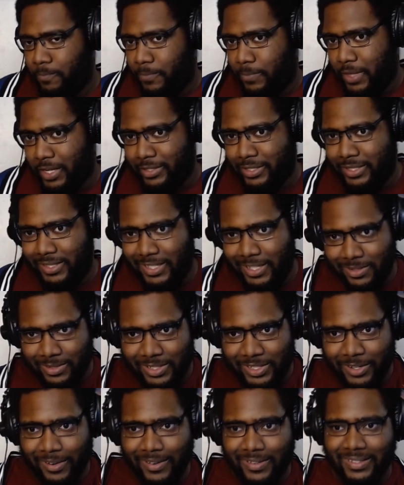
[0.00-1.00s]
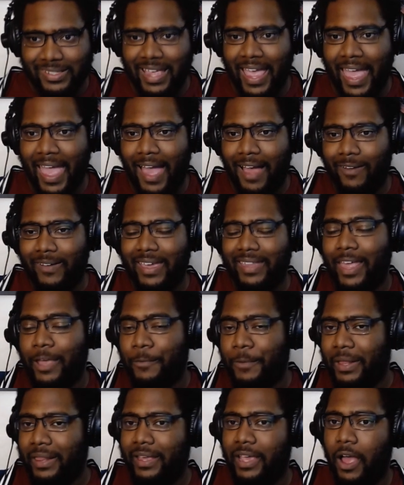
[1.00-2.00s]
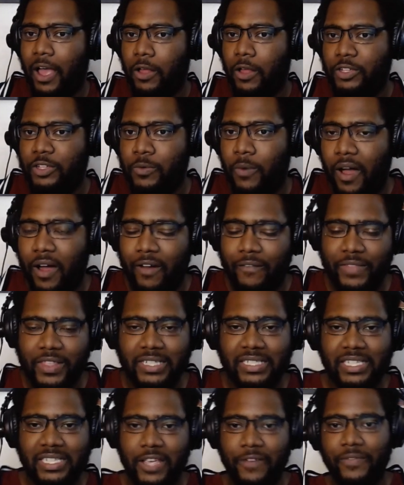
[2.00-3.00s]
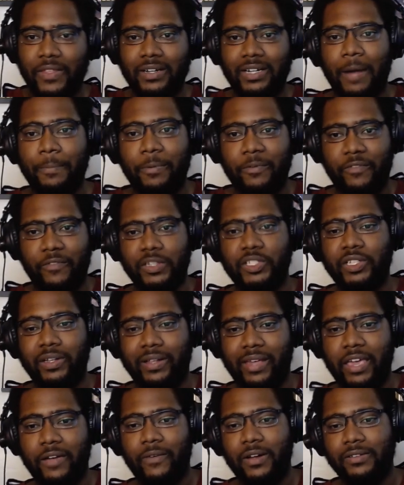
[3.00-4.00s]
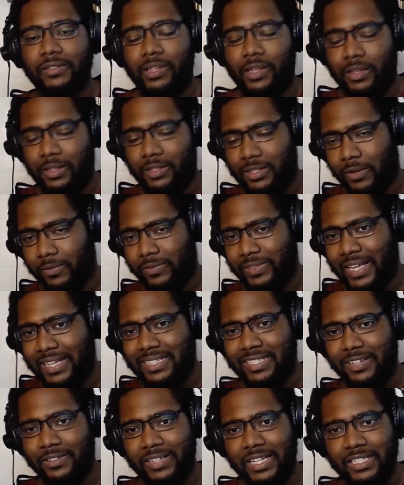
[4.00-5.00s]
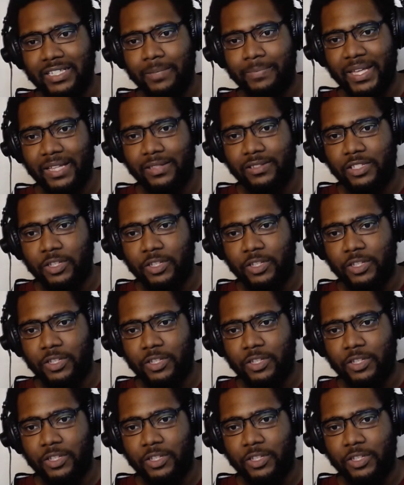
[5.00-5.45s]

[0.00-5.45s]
they're still students. How can they really do all of this if they're not professional heroes? Don't they still need to be in